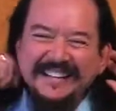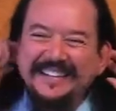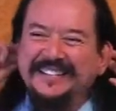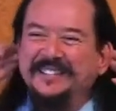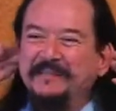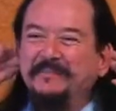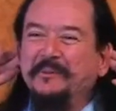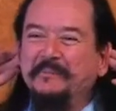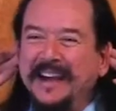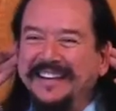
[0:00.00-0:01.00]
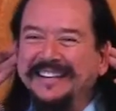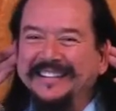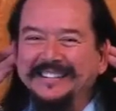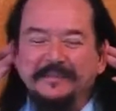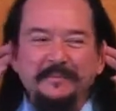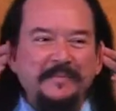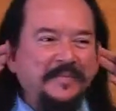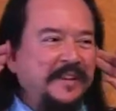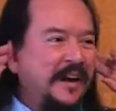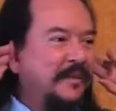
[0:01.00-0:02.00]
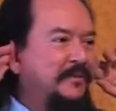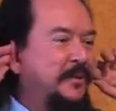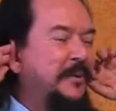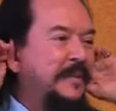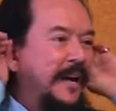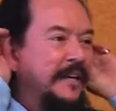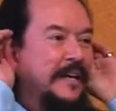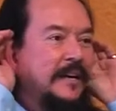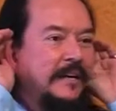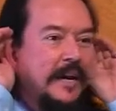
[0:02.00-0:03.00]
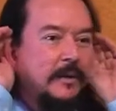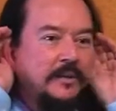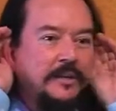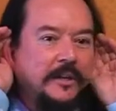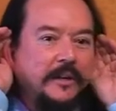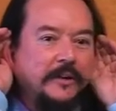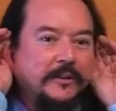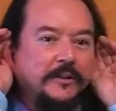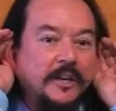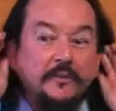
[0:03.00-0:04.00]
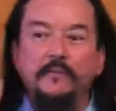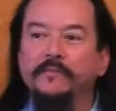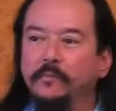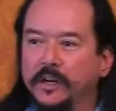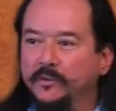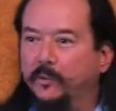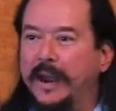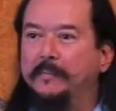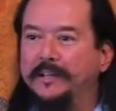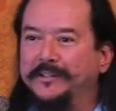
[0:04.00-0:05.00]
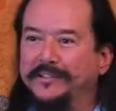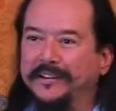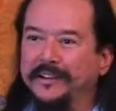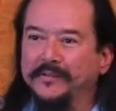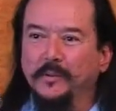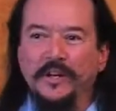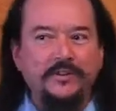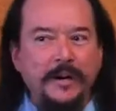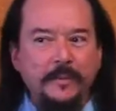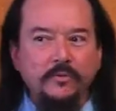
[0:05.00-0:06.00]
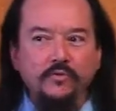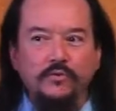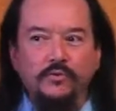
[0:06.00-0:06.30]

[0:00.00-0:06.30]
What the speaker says: That simple mechanism of doing that can allow us to hear. If you've ever watched rabbits, I love to watch rabbits.